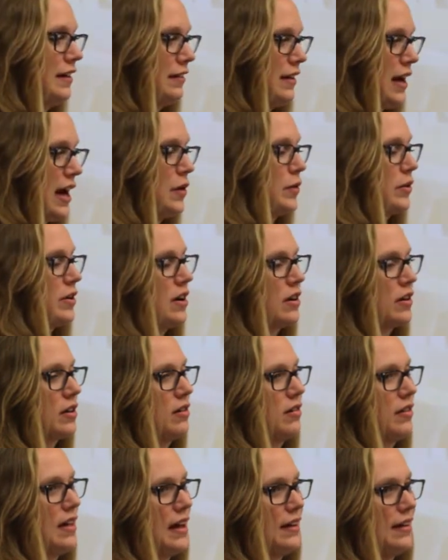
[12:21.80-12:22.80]
I would argue
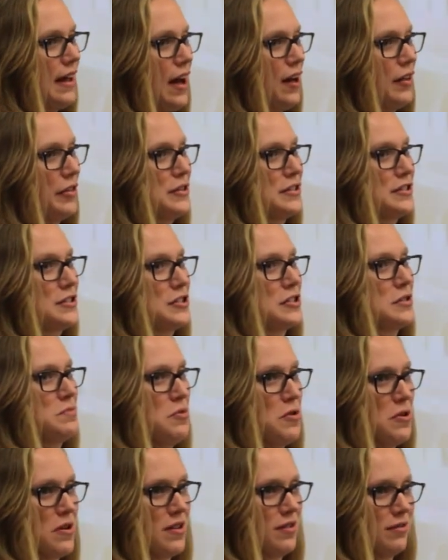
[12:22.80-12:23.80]
that health is just
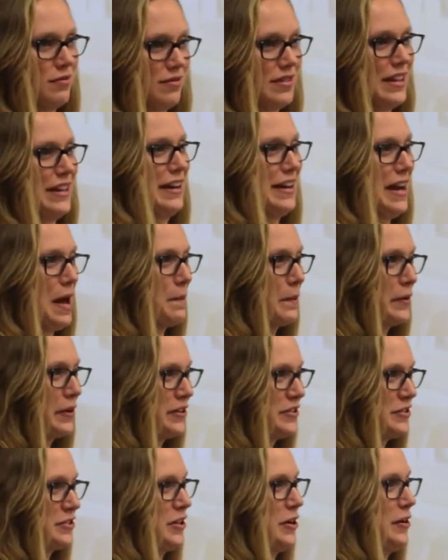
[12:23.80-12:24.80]
more than a number.
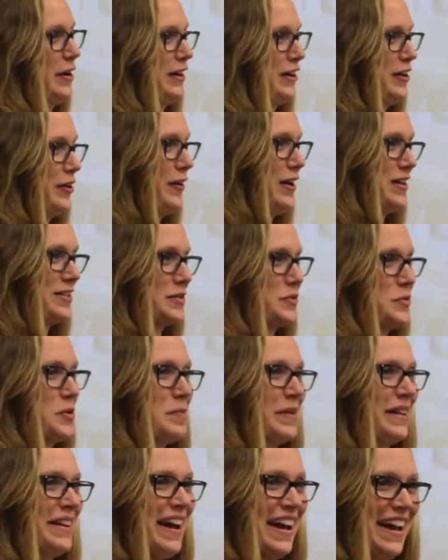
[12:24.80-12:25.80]
So I know as a
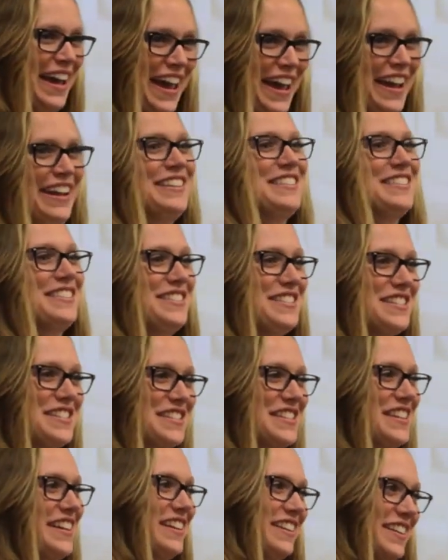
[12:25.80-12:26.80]
woman, I hate to
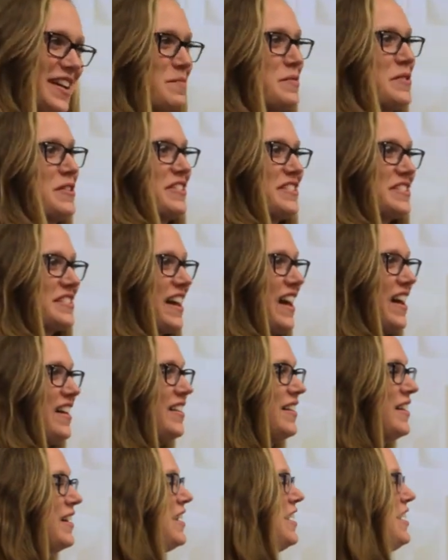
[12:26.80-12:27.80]
see a number on a scale.
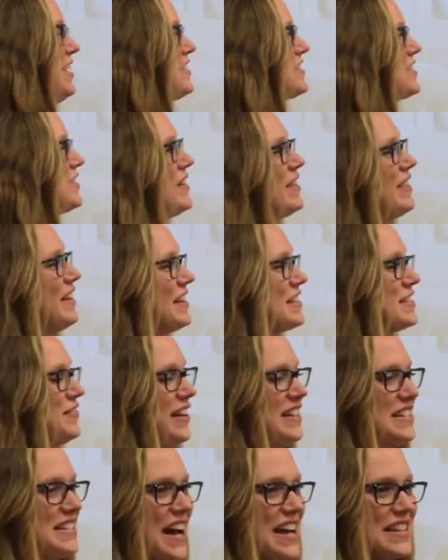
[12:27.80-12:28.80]
So I think it's
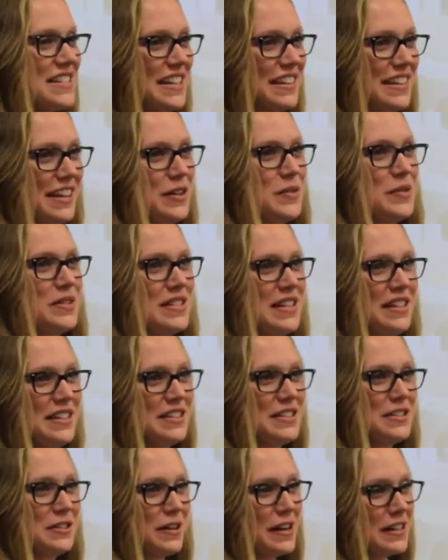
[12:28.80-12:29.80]
fantastic that it would send it
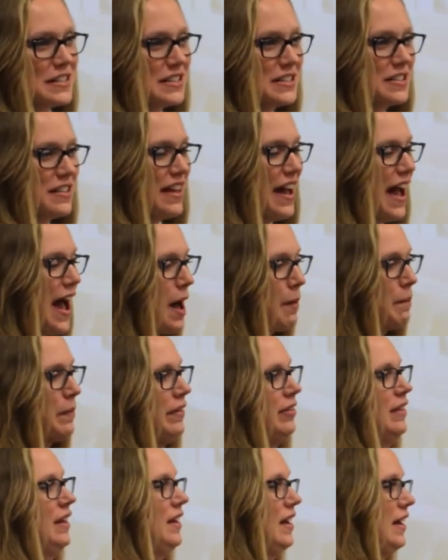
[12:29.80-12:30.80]
directly to the app,
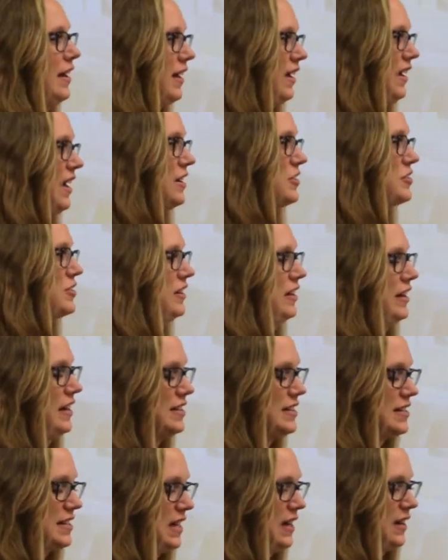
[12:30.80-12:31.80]
and then I can actually
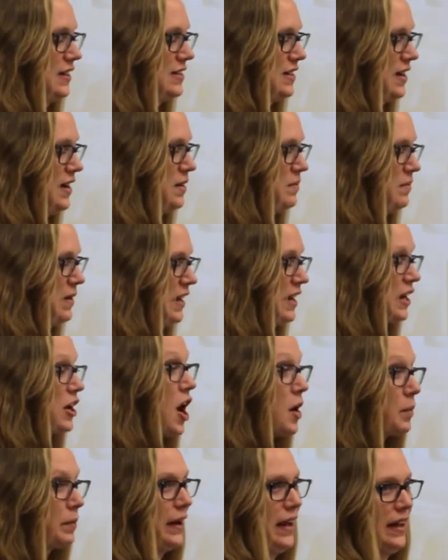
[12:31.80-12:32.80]
see it in a
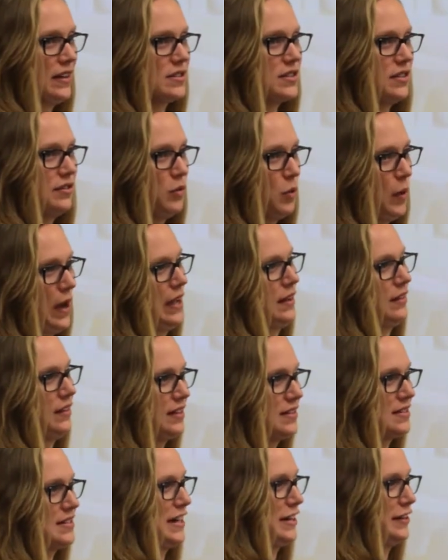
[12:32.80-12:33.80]
comprehensive way
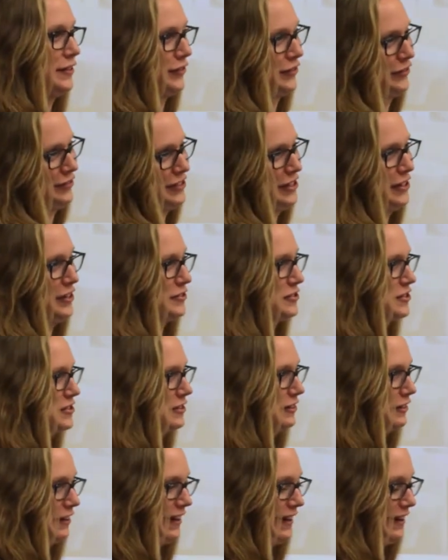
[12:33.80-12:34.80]
instead of just
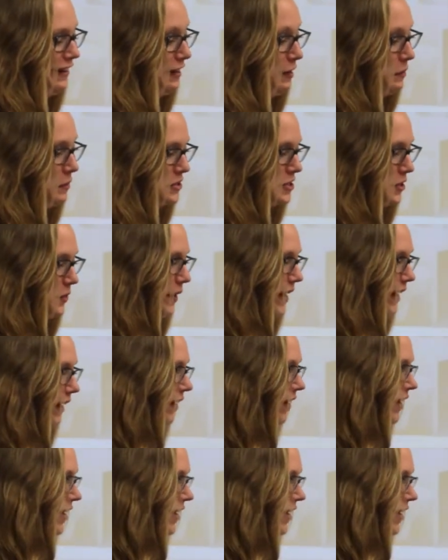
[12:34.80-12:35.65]
looking at how much I weigh.